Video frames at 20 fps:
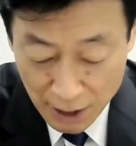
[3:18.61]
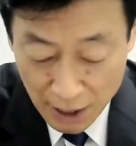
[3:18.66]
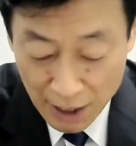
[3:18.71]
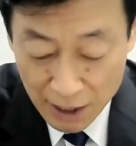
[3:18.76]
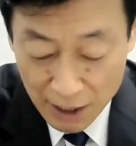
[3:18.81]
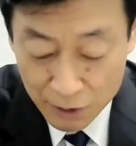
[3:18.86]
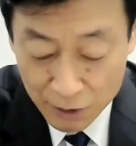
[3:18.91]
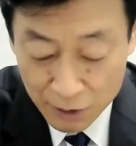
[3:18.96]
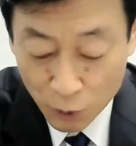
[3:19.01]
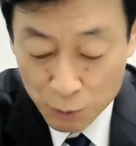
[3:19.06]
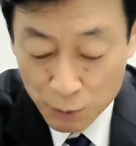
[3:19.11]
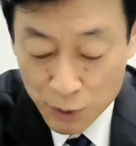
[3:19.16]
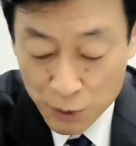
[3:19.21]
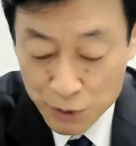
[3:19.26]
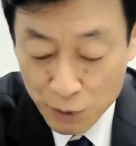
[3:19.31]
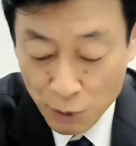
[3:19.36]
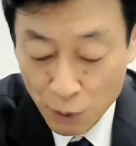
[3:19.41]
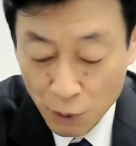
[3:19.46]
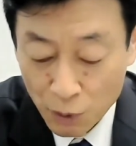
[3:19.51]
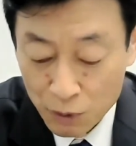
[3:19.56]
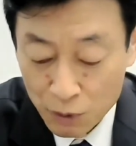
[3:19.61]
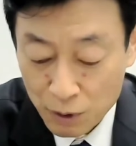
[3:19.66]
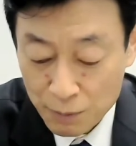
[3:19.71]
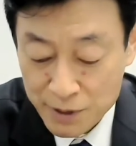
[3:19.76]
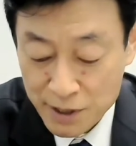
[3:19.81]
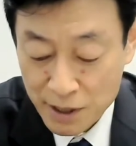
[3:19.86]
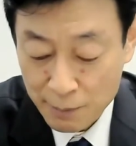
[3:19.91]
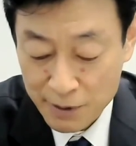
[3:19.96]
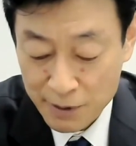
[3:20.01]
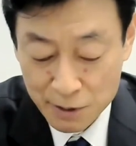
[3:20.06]
and almost all
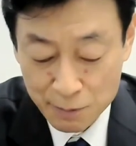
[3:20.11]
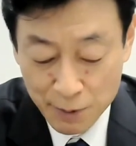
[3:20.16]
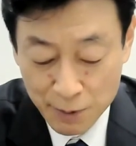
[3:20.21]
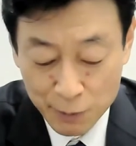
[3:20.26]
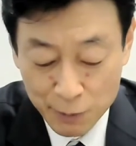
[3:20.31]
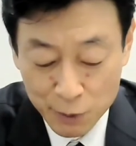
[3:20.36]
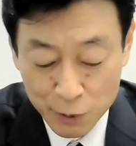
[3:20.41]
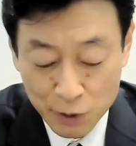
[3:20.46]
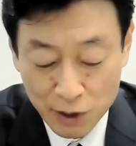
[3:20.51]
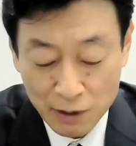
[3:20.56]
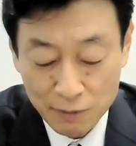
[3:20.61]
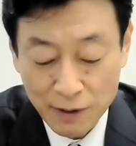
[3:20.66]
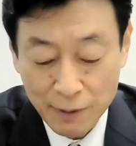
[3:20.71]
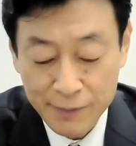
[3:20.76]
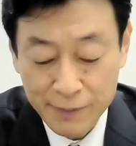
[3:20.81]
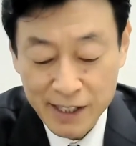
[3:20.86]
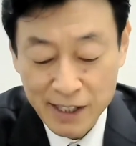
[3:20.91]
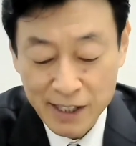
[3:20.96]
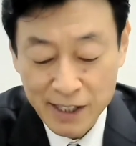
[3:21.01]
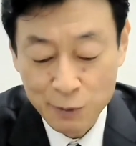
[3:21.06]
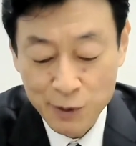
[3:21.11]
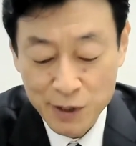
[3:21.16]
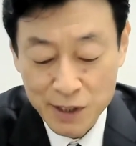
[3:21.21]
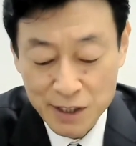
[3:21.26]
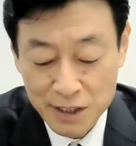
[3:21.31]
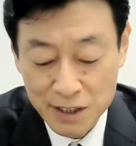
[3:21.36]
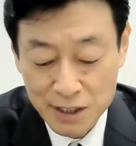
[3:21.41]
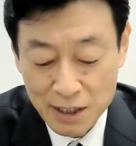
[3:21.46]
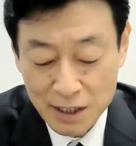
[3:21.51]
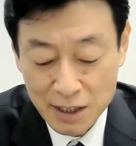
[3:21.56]
of Japanese people are familiar
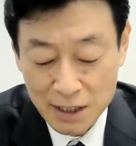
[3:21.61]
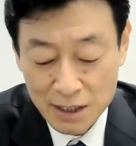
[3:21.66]
with